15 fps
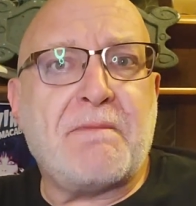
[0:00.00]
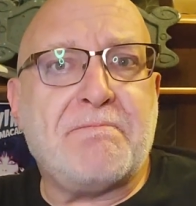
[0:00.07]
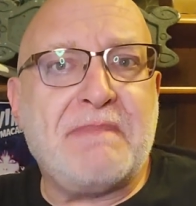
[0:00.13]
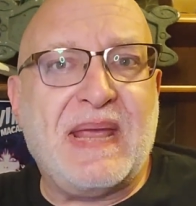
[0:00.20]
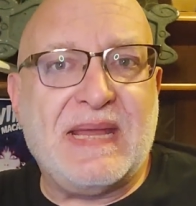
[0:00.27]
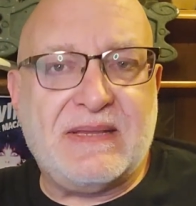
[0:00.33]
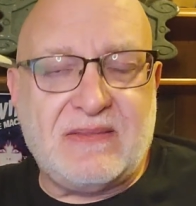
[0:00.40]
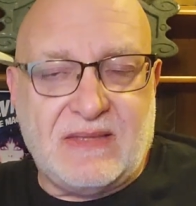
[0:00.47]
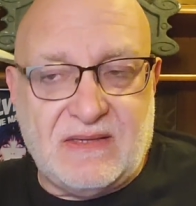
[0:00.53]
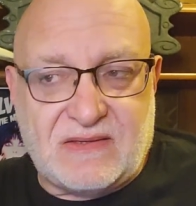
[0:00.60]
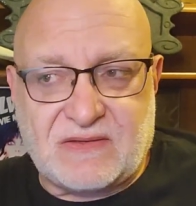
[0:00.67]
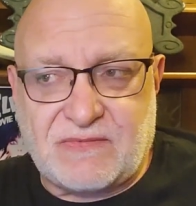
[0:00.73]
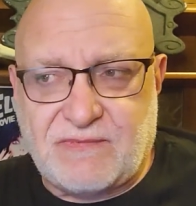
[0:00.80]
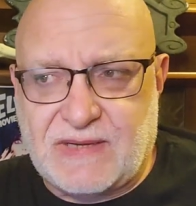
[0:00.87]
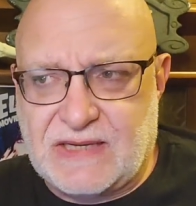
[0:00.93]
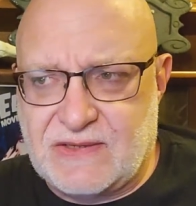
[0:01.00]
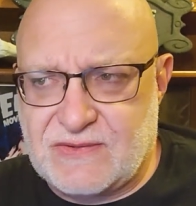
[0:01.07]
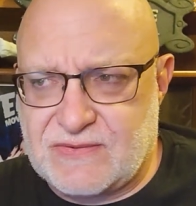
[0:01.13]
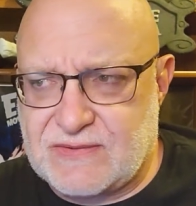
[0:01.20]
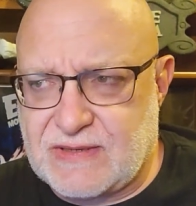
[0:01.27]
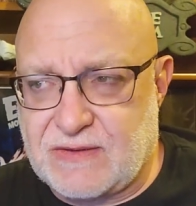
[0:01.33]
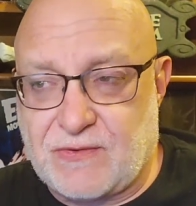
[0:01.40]
made this
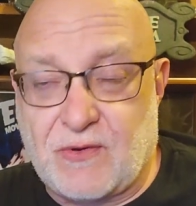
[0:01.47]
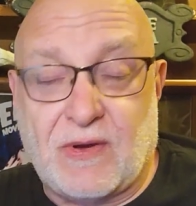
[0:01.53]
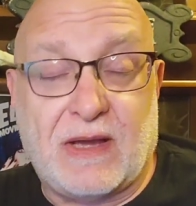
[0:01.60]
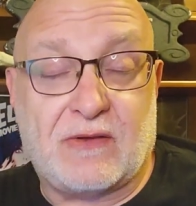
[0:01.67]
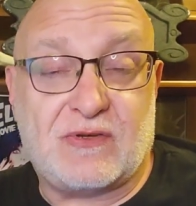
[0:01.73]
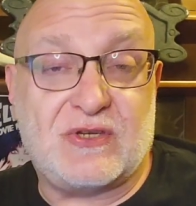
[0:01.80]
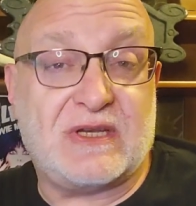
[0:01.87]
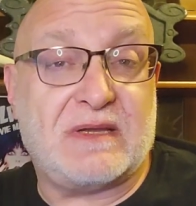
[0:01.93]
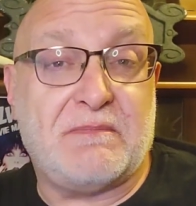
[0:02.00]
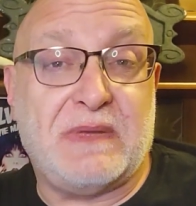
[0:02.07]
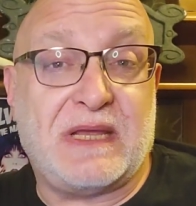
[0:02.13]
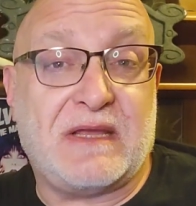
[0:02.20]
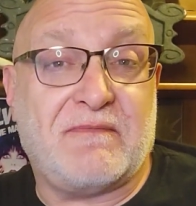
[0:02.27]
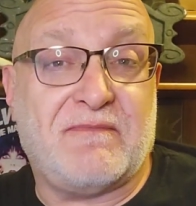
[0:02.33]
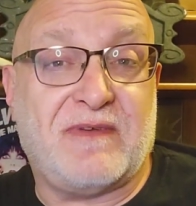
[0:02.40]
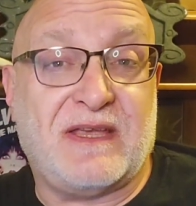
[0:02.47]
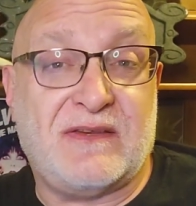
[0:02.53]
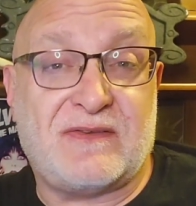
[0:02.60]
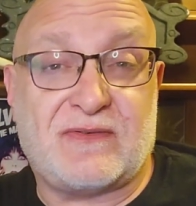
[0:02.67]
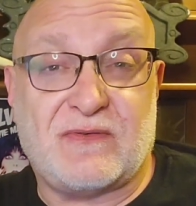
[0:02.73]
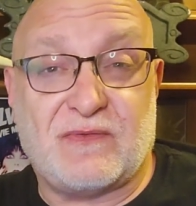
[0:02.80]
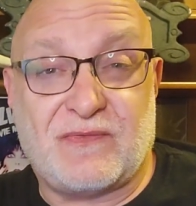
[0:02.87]
vase. I don't know how she can make a
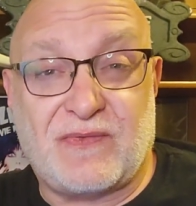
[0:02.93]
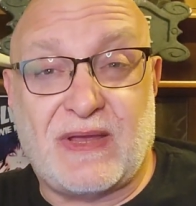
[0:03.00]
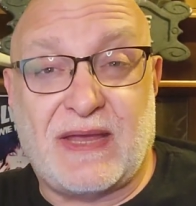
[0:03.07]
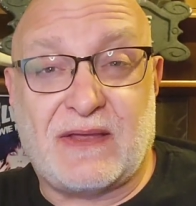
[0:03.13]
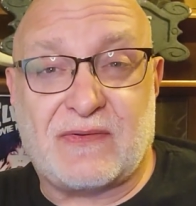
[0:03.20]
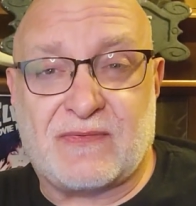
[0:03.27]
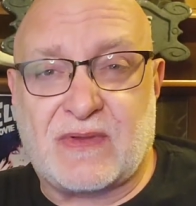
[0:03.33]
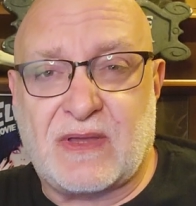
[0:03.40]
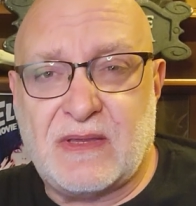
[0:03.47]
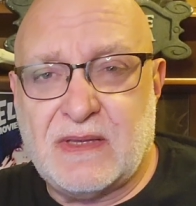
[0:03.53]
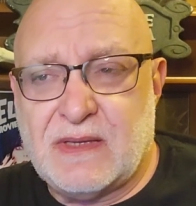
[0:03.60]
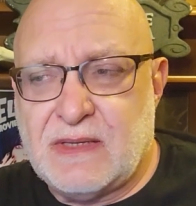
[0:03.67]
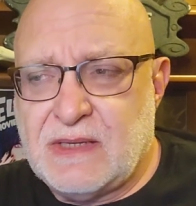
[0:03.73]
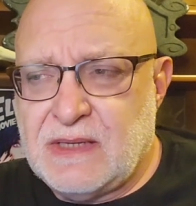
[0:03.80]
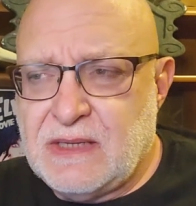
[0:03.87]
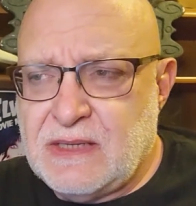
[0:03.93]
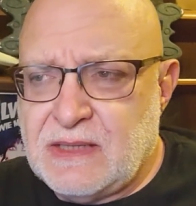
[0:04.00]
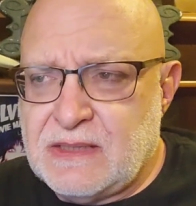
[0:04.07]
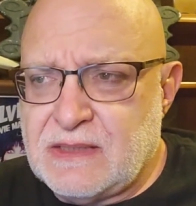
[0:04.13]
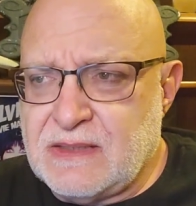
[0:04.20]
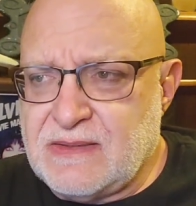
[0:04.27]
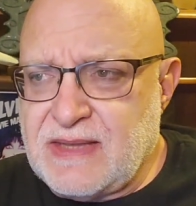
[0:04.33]
vase so fast
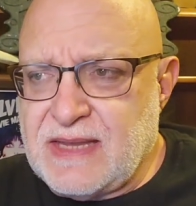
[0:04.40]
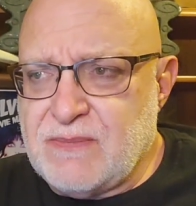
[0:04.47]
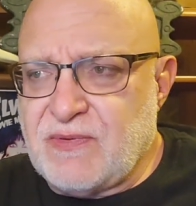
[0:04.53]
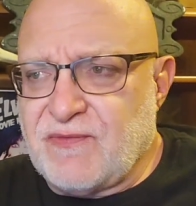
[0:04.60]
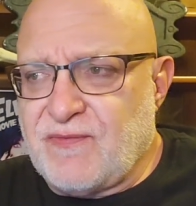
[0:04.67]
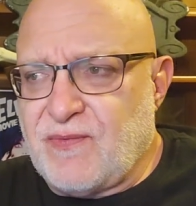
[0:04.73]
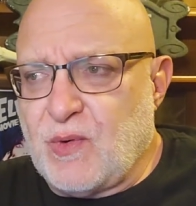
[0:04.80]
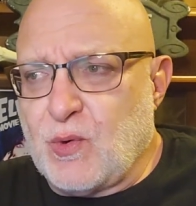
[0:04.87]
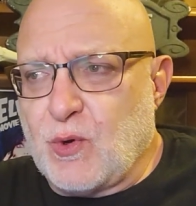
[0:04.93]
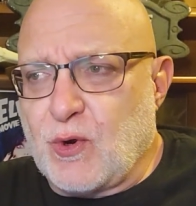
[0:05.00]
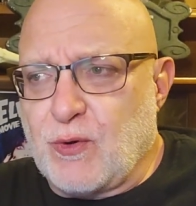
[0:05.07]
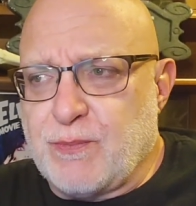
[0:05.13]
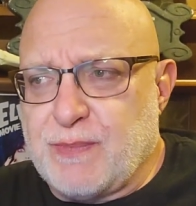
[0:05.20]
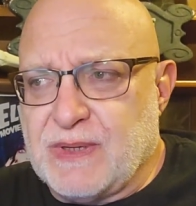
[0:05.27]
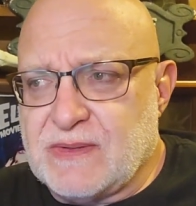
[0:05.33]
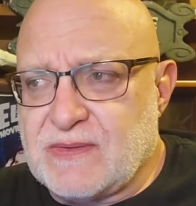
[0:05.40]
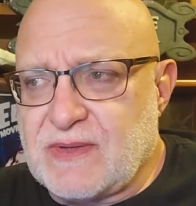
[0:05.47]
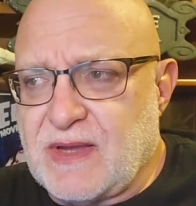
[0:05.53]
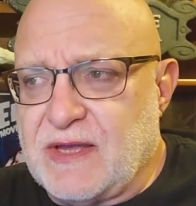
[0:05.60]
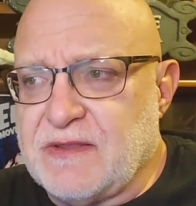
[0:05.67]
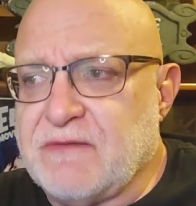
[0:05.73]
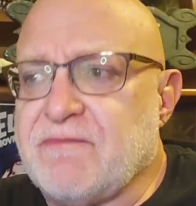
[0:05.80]
the day before, but
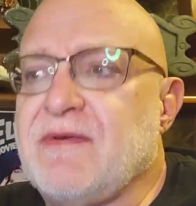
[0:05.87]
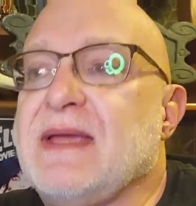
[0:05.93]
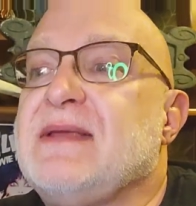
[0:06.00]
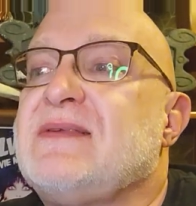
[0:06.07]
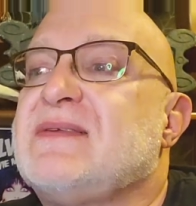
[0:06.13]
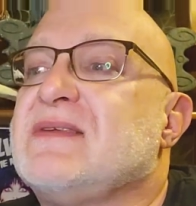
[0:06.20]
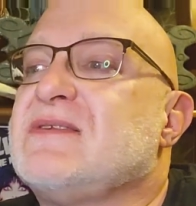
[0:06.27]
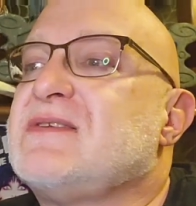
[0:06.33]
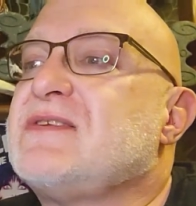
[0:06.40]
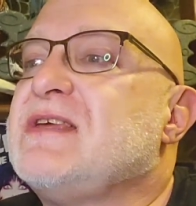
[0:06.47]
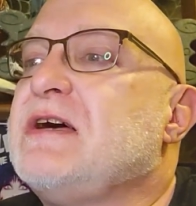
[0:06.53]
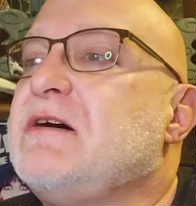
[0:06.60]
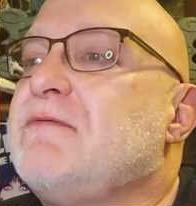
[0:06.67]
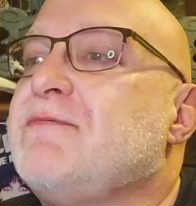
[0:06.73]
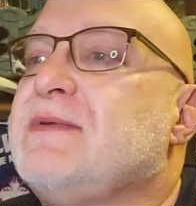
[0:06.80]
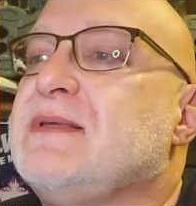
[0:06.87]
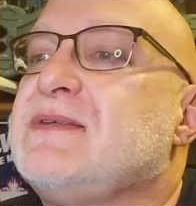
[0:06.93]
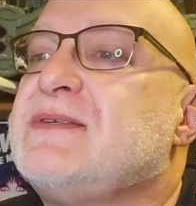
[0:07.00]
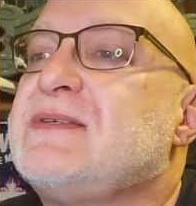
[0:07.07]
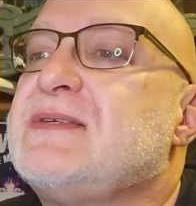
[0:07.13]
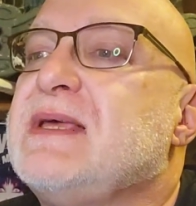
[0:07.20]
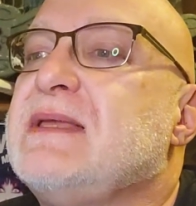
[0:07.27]
uh, the vase itself
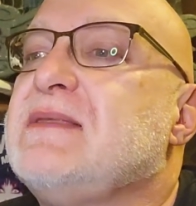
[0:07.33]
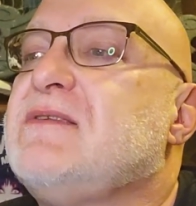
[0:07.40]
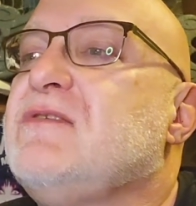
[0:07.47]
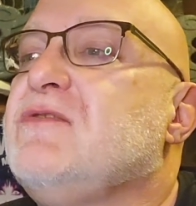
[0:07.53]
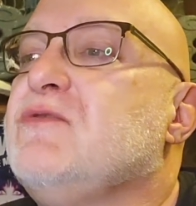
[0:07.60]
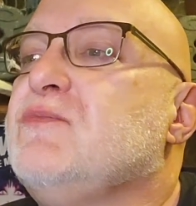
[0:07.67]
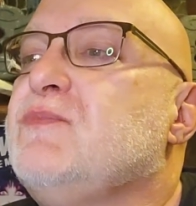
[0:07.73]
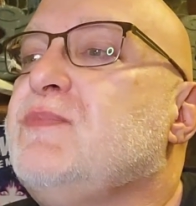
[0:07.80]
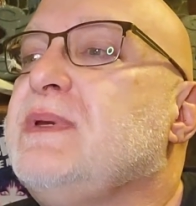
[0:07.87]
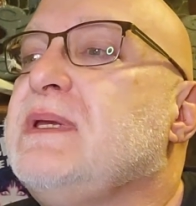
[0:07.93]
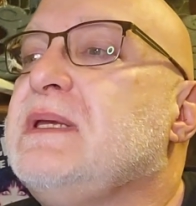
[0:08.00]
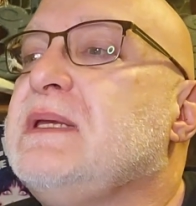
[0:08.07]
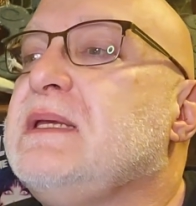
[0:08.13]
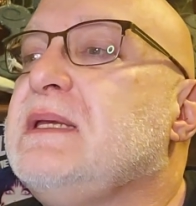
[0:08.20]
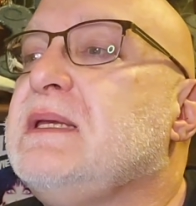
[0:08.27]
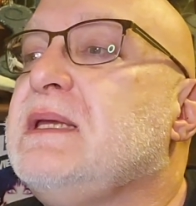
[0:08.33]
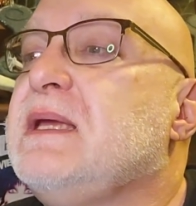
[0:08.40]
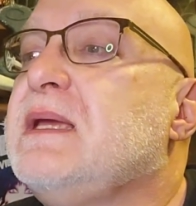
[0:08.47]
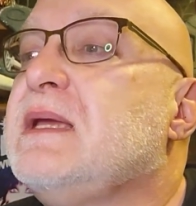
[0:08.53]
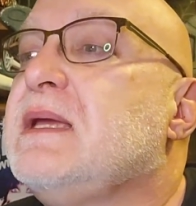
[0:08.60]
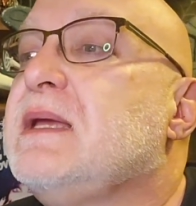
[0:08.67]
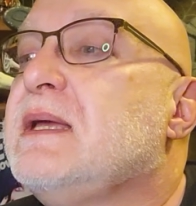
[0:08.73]
is said to be
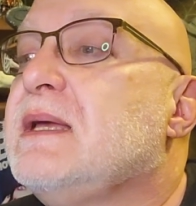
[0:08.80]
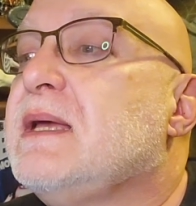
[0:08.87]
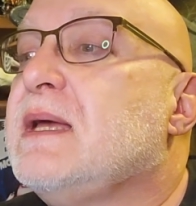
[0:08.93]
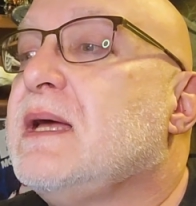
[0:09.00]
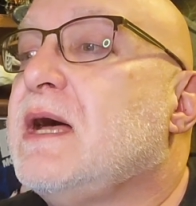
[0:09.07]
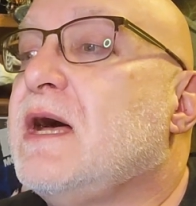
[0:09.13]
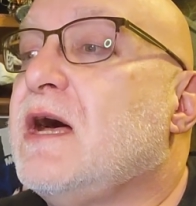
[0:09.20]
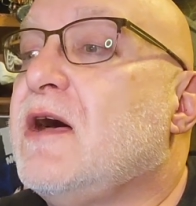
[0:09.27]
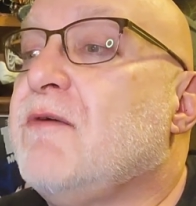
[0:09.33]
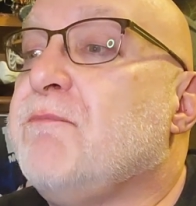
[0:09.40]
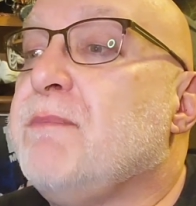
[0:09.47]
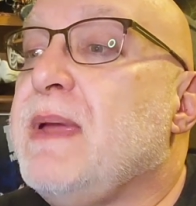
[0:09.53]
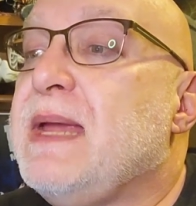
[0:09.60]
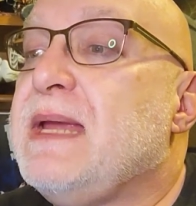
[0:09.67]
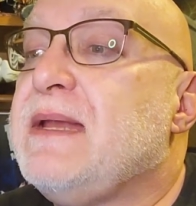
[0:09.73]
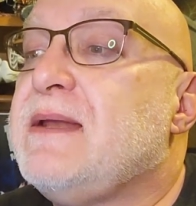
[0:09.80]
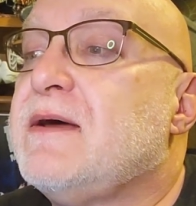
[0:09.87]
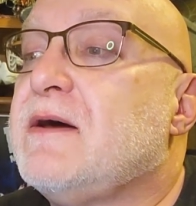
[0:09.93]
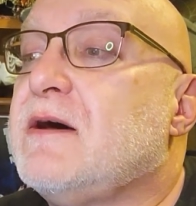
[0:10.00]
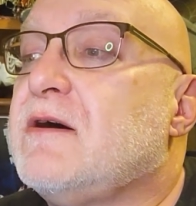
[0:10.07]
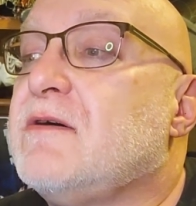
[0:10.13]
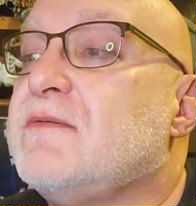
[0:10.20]
uh, made
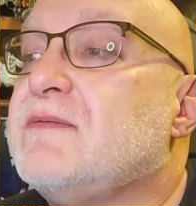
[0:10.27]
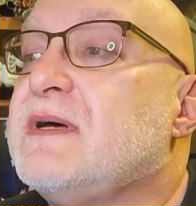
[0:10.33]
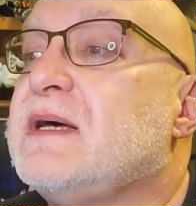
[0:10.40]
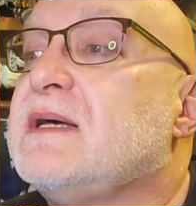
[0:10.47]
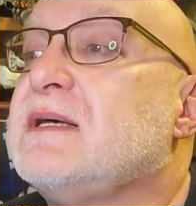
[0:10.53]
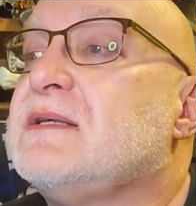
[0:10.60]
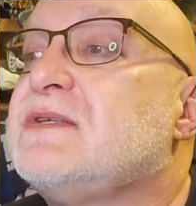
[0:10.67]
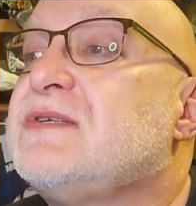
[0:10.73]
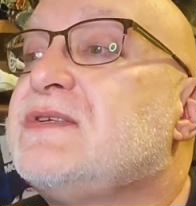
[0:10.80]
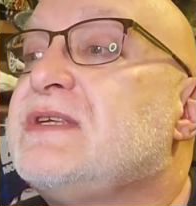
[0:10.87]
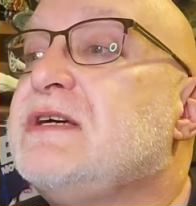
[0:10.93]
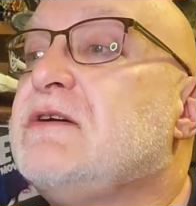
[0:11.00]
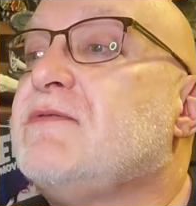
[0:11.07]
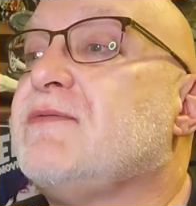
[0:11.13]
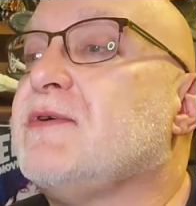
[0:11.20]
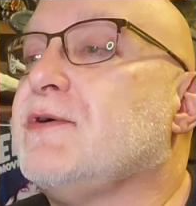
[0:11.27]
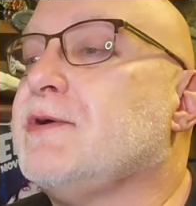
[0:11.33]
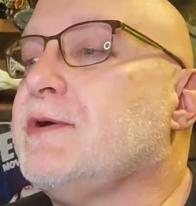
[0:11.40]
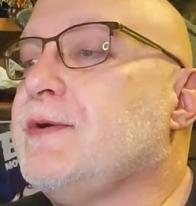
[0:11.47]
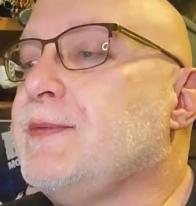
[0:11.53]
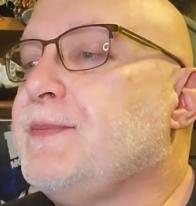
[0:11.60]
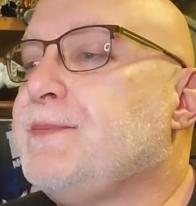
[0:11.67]
of
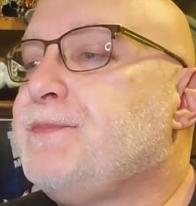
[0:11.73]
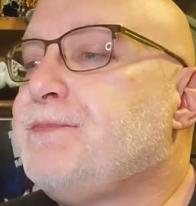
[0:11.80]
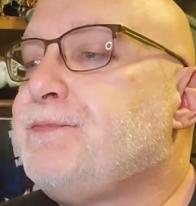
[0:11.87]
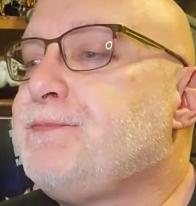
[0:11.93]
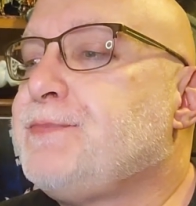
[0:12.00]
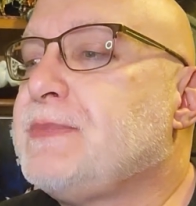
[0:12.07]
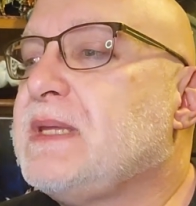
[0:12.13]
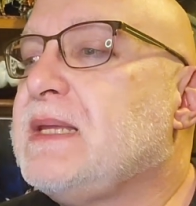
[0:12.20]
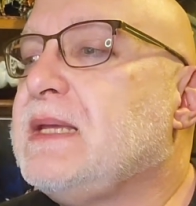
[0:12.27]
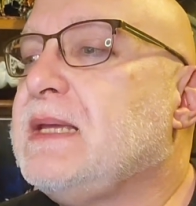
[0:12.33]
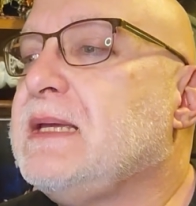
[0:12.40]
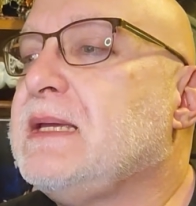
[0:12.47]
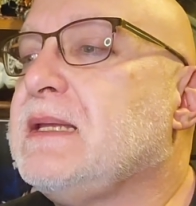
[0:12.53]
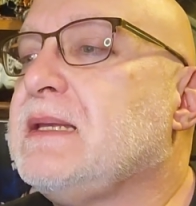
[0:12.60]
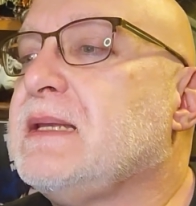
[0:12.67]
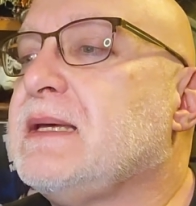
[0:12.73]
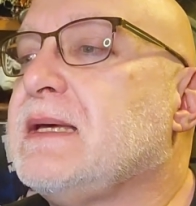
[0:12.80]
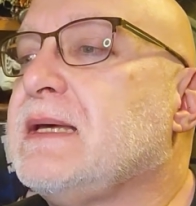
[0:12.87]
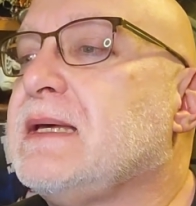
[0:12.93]
silver and